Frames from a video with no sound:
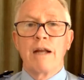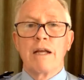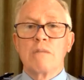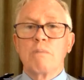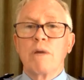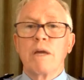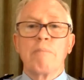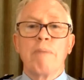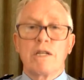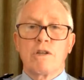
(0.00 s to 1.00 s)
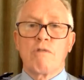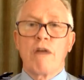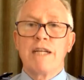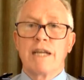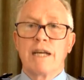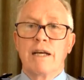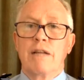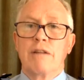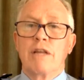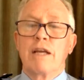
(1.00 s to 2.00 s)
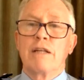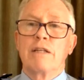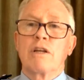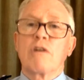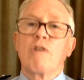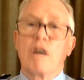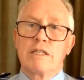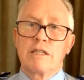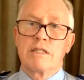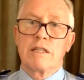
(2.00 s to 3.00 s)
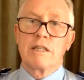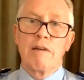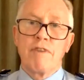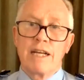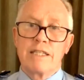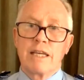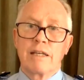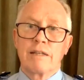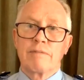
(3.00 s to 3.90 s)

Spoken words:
as being much greater than the crisis that they're facing.